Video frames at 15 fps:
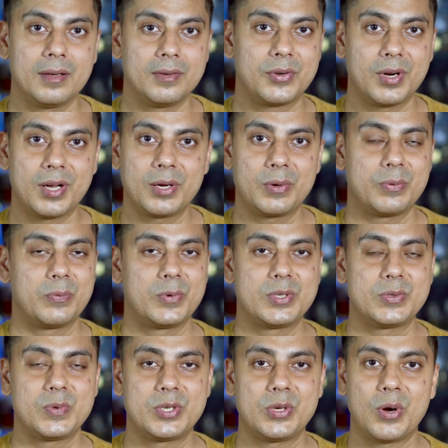the drug
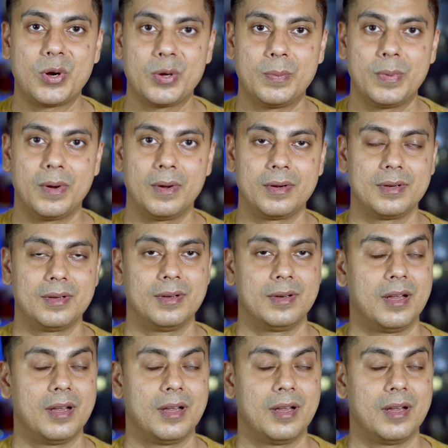which we talk about.